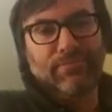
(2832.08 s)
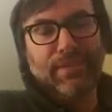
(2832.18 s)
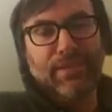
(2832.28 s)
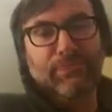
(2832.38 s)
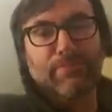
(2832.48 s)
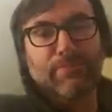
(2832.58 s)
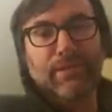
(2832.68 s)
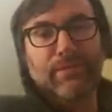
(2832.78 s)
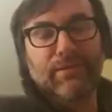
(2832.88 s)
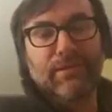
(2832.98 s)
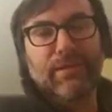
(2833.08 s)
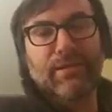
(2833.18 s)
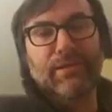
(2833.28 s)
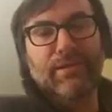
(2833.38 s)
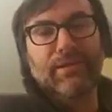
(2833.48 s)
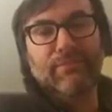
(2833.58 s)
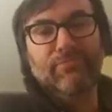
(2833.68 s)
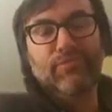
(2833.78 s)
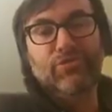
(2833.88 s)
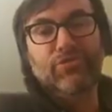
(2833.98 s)
has been
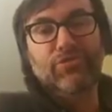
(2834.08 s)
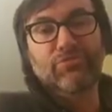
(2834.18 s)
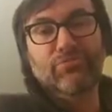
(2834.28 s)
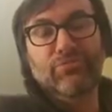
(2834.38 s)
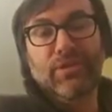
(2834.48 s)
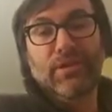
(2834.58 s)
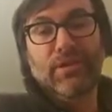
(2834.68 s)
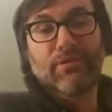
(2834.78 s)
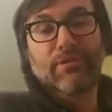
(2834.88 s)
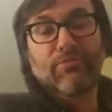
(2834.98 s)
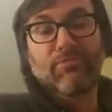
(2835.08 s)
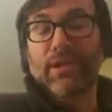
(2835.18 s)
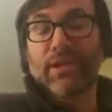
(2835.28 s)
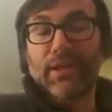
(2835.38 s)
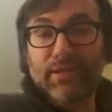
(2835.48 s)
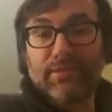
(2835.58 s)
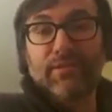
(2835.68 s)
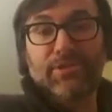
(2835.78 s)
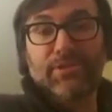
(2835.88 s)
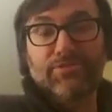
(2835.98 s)
to relating to the
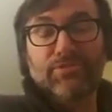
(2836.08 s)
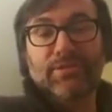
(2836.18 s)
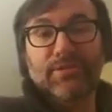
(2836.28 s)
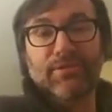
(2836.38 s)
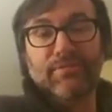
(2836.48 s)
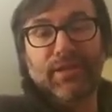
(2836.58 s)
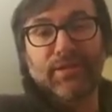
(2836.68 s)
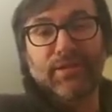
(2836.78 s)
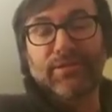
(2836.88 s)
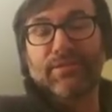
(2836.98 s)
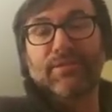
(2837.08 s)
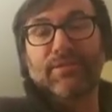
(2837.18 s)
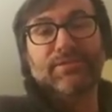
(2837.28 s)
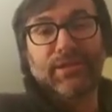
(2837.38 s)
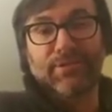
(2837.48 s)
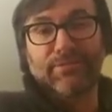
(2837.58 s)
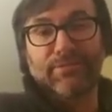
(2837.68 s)
mystery and to the divine and to the sacred.